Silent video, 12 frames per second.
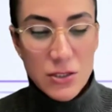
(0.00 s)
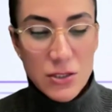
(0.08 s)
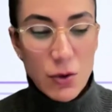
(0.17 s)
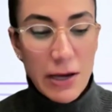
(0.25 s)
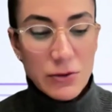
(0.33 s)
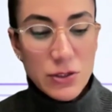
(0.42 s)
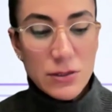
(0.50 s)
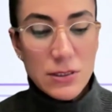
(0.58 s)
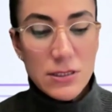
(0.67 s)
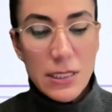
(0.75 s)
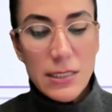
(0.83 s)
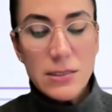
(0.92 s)
So how do you
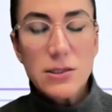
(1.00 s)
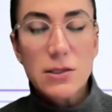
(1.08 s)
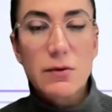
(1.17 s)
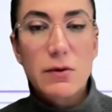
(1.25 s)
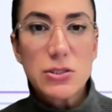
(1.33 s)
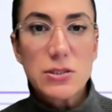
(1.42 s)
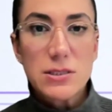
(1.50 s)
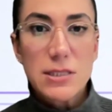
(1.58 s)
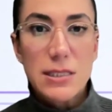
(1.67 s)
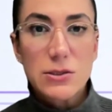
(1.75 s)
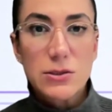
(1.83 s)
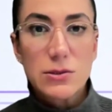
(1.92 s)
design integrations
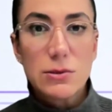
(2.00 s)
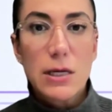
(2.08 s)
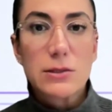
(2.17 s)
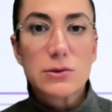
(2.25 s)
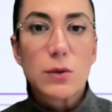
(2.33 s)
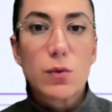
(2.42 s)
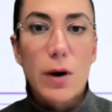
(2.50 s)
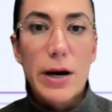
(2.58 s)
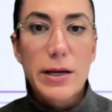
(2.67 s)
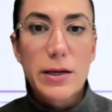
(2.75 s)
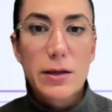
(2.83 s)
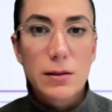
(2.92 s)
that do not
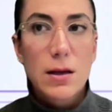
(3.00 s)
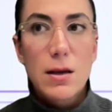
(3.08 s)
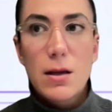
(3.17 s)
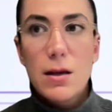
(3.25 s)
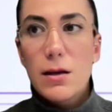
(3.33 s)
require